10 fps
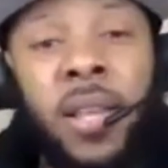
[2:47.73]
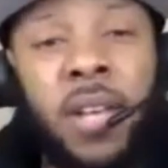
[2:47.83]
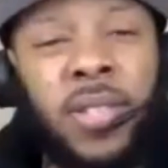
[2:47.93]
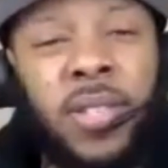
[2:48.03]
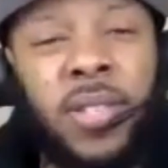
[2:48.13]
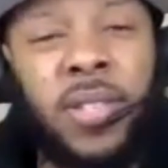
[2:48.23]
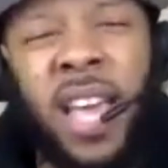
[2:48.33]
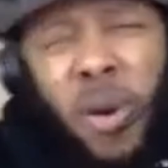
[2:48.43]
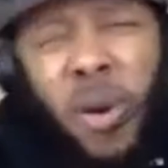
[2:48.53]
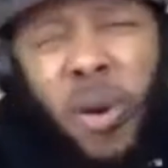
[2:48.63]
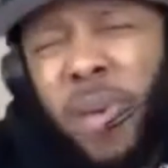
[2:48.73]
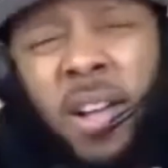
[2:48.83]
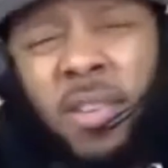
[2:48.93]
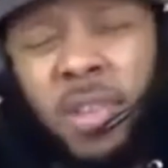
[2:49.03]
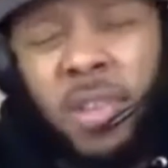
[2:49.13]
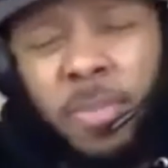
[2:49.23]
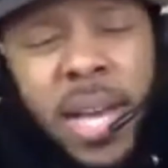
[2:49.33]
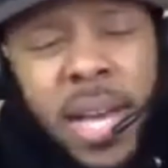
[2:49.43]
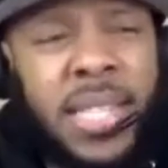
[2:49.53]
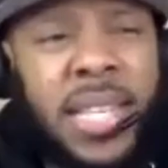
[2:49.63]
They're gonna say, oh, well,
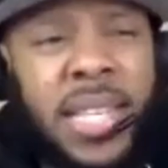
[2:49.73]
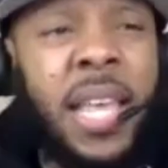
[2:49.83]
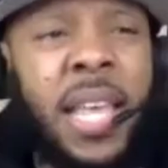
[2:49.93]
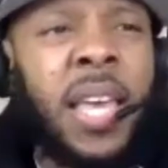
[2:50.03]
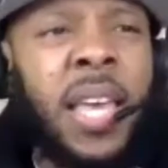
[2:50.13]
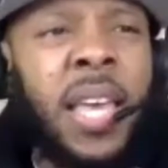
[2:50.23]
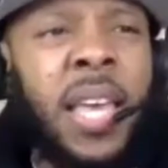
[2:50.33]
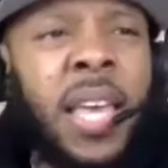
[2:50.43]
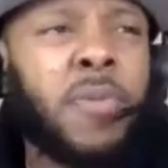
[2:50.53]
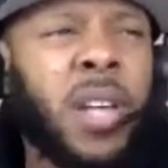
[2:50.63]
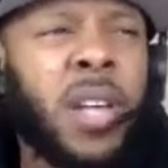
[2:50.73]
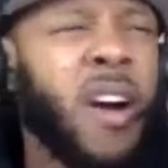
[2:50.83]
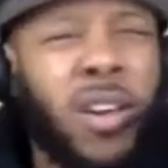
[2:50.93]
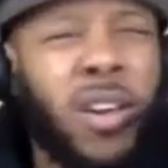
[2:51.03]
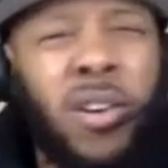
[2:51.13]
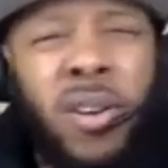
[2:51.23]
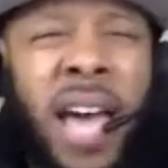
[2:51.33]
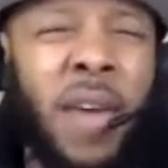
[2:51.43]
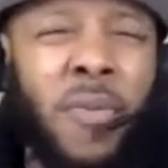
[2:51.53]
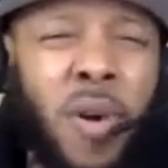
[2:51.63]
Bud saying he was calling
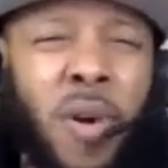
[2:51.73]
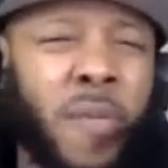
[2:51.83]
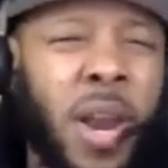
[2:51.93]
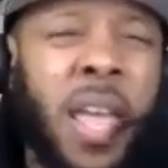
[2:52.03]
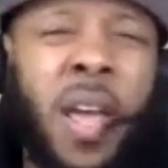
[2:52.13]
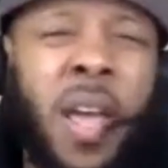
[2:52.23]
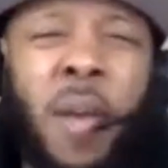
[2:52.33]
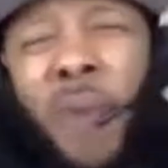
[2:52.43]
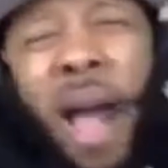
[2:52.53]
Earl out at 140.